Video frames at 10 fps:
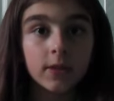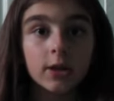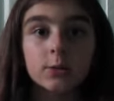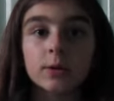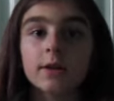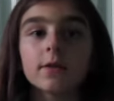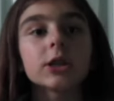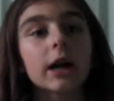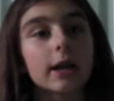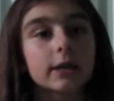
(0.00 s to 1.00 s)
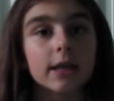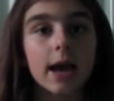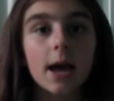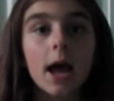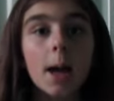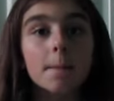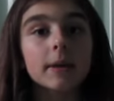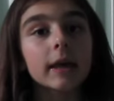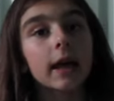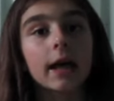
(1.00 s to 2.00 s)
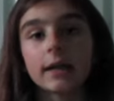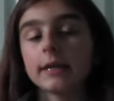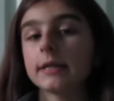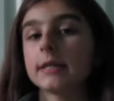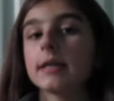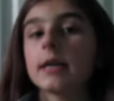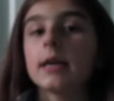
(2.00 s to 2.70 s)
I just want to give a shout out to that because